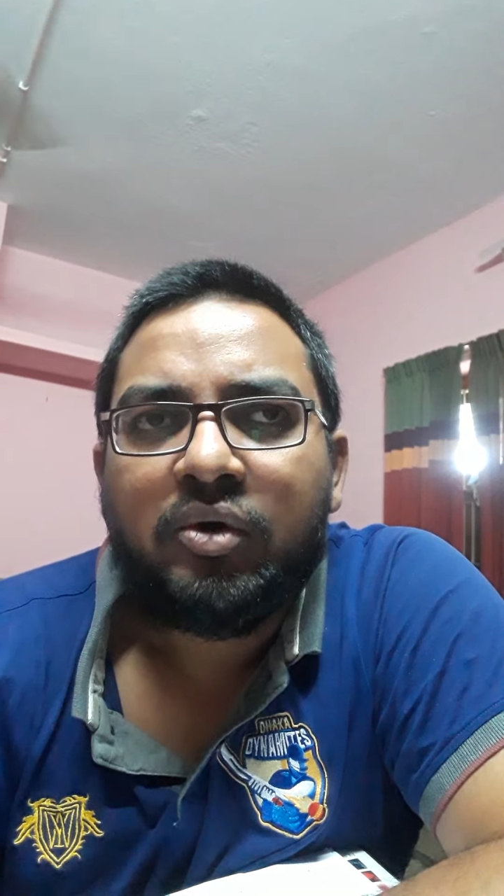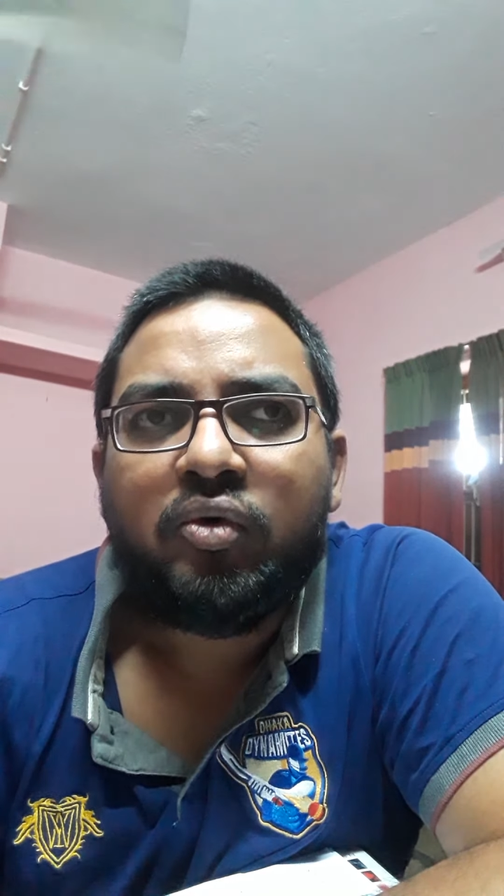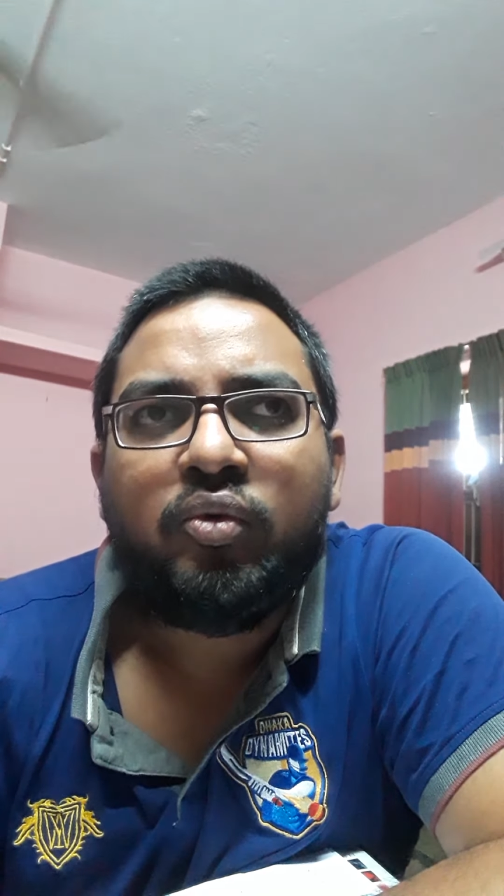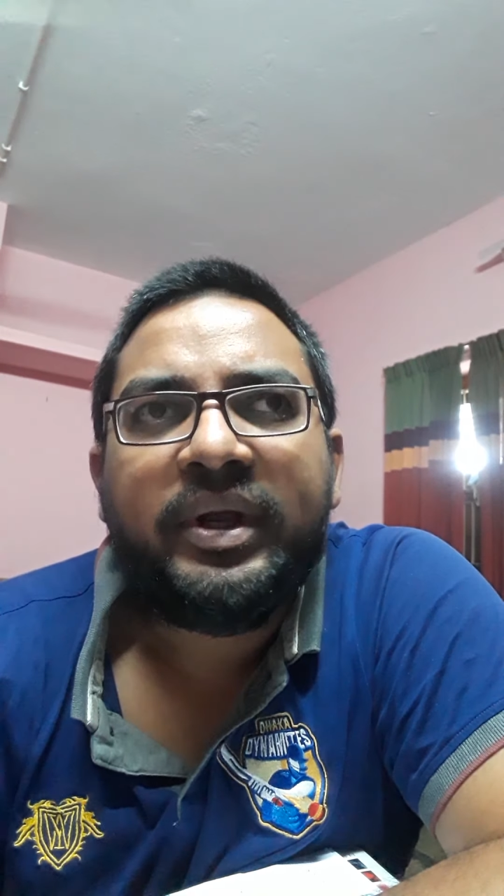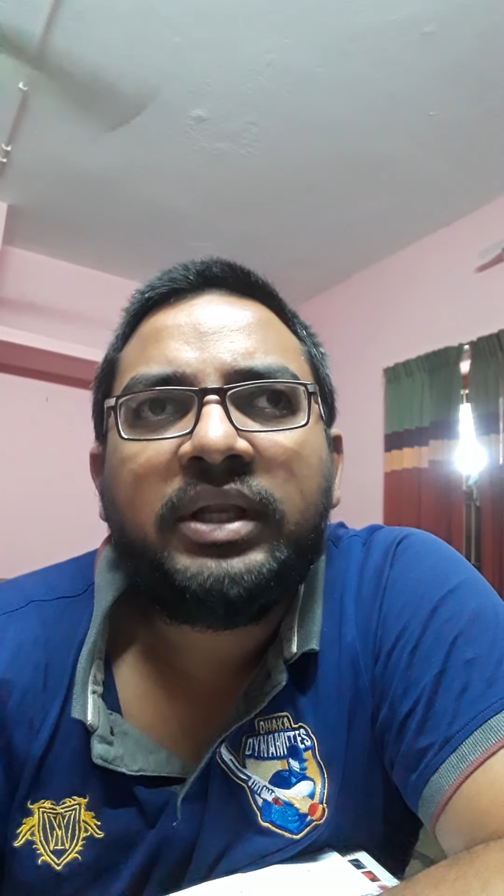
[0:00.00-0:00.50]

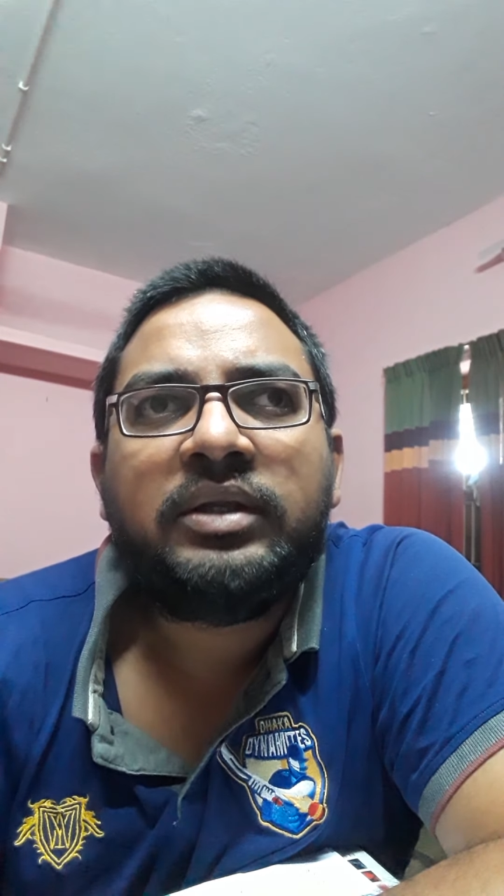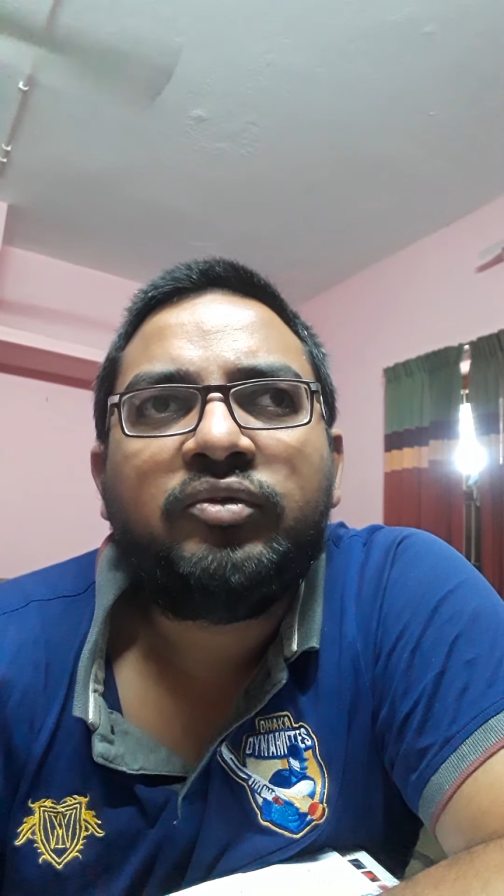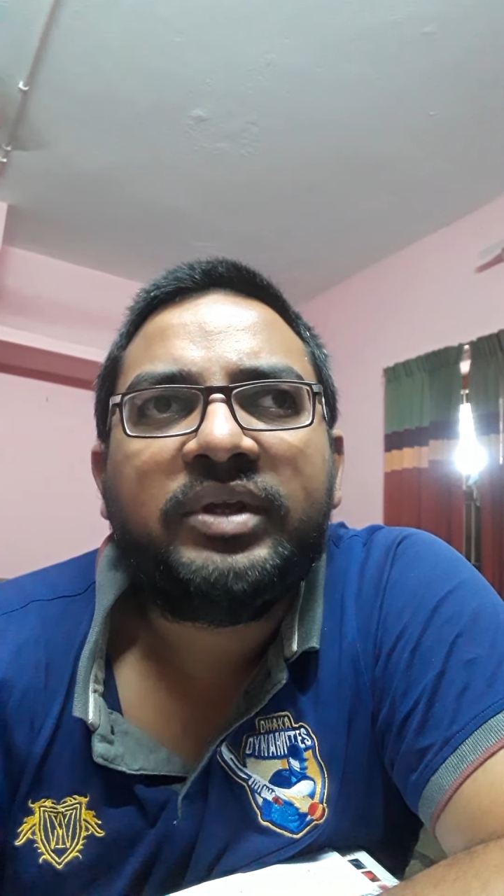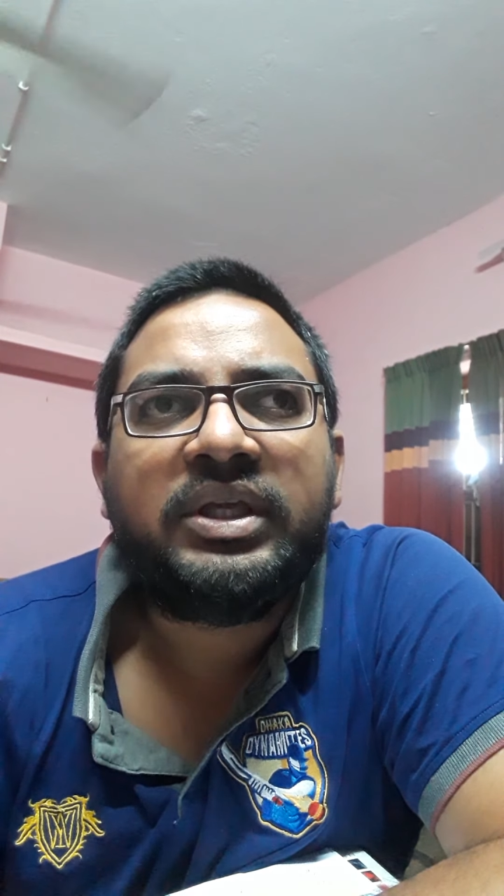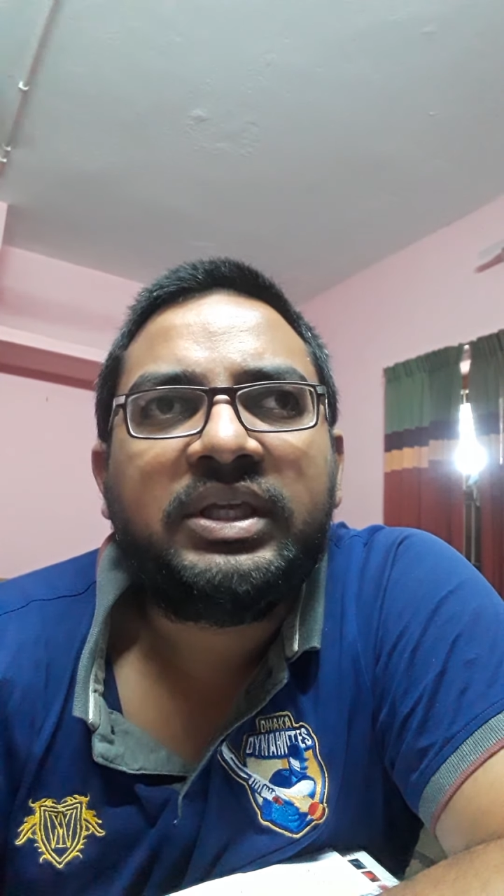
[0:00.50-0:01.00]
When
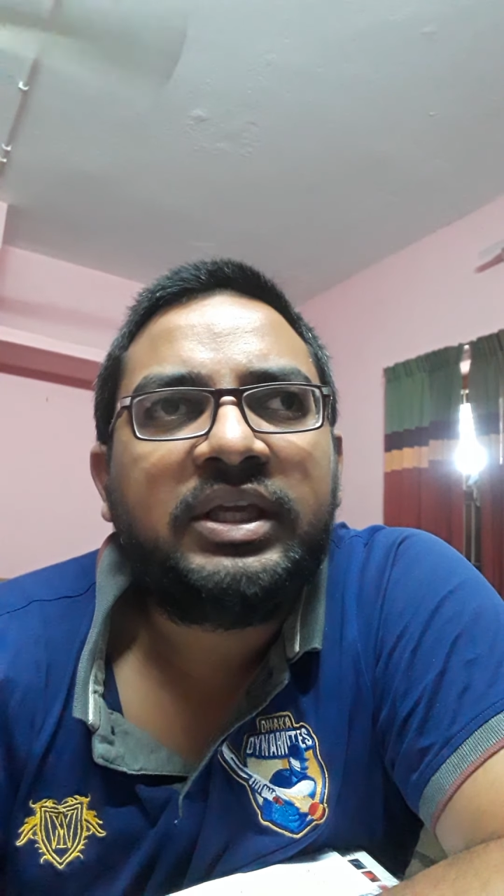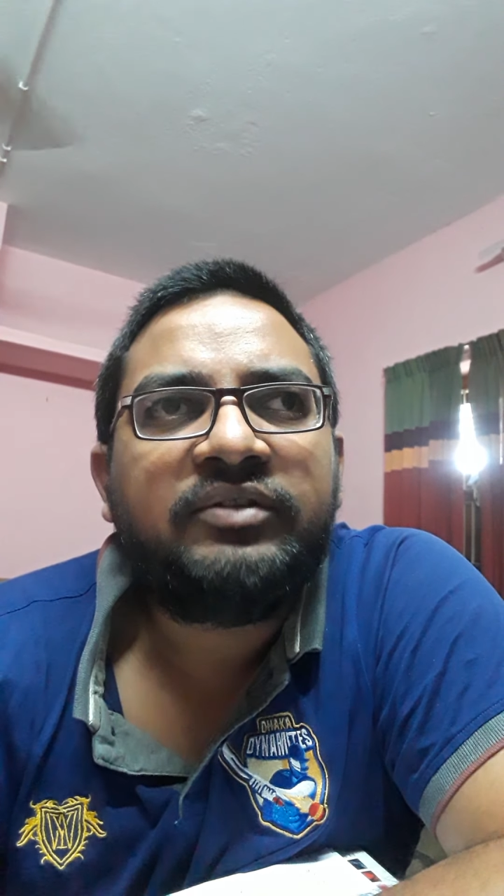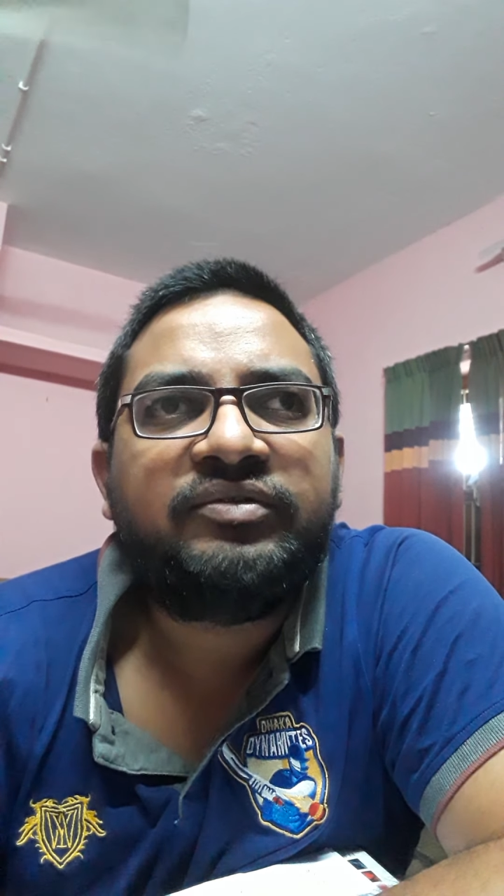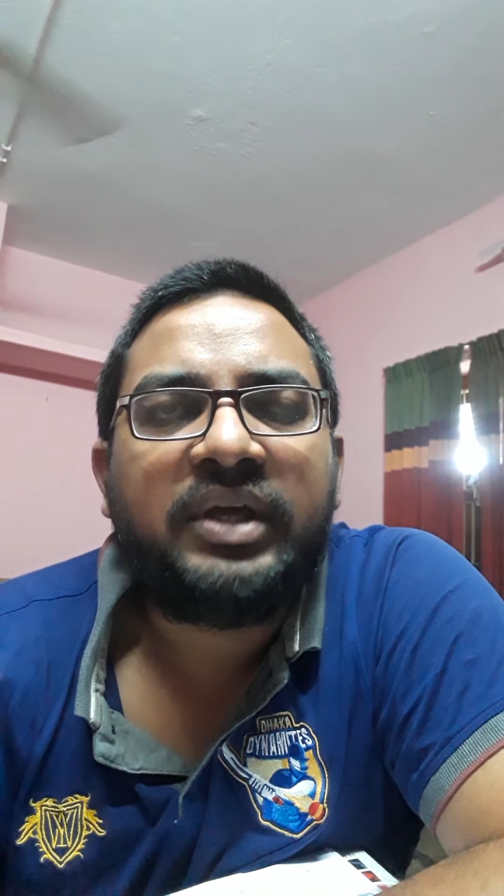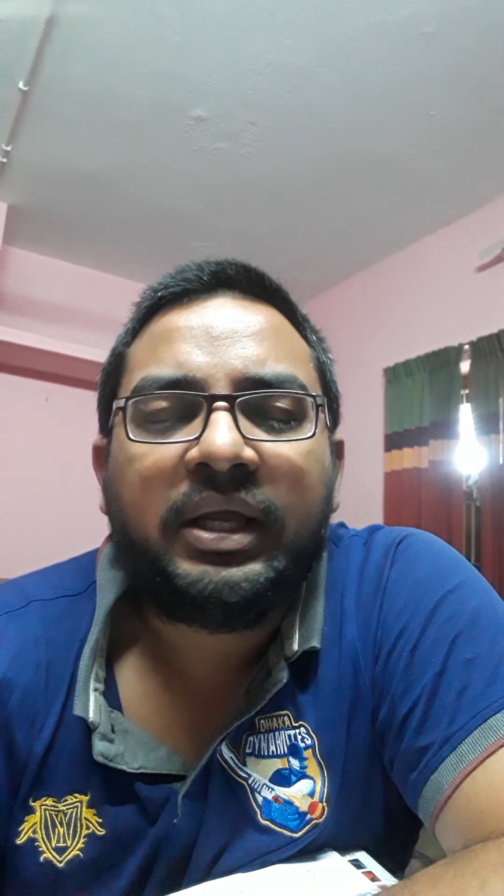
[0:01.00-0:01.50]
we
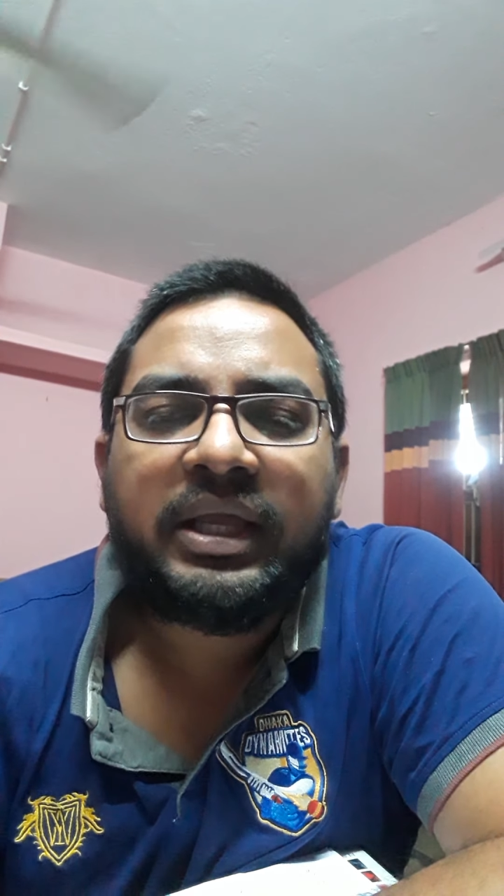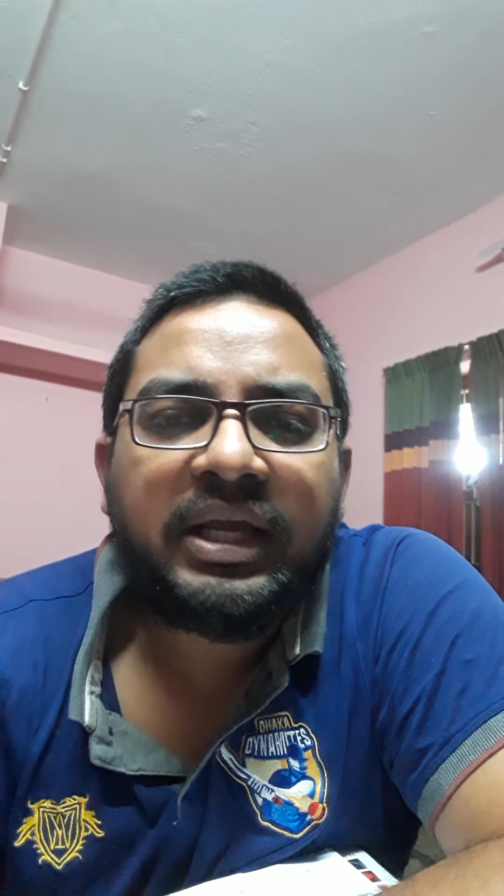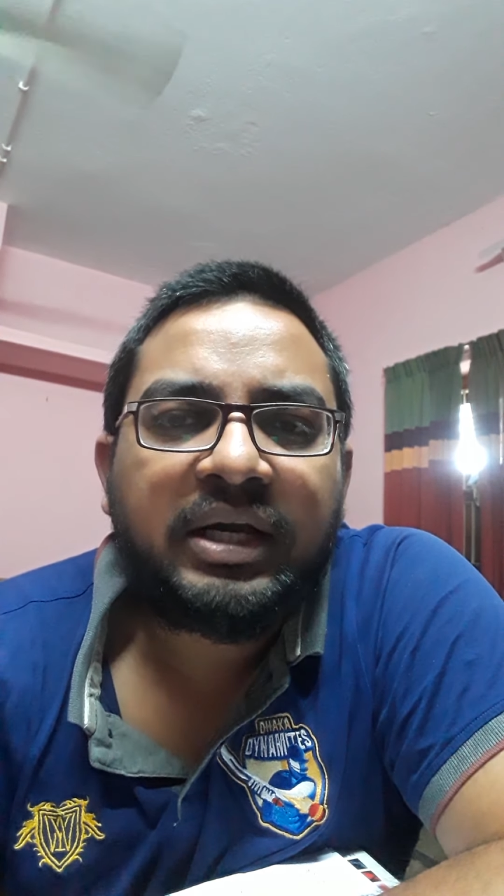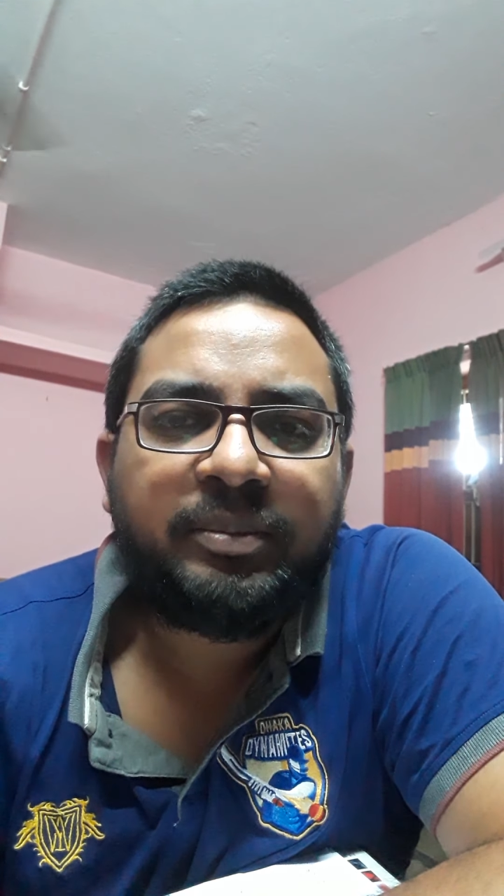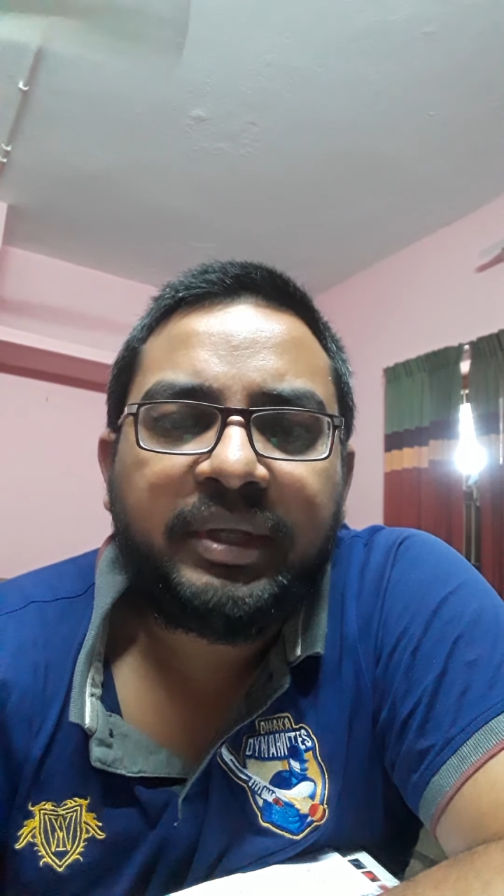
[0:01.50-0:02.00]
give the
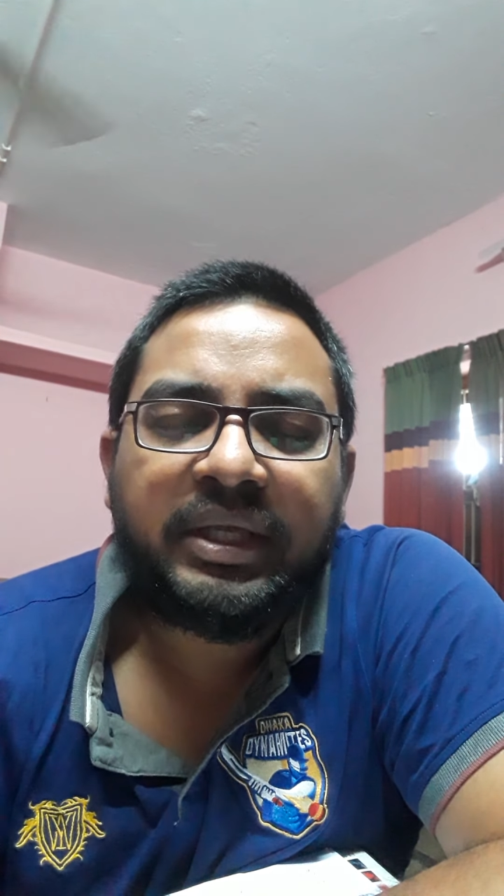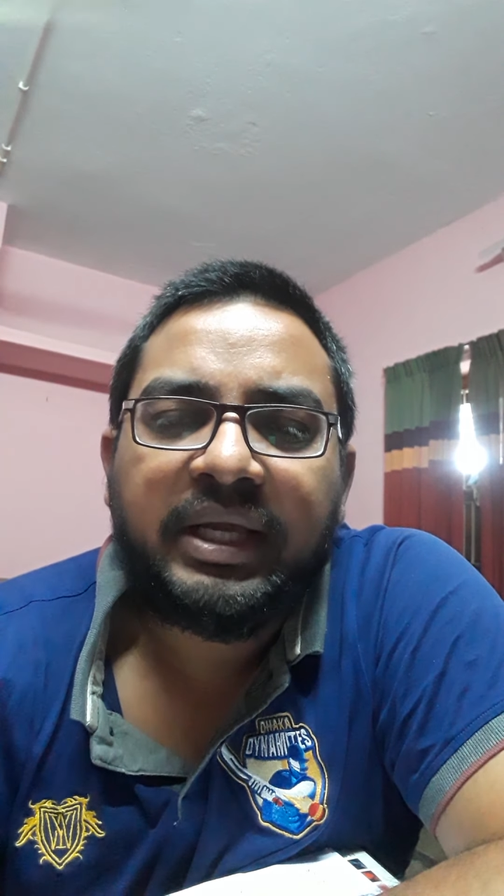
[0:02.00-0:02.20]
ARB,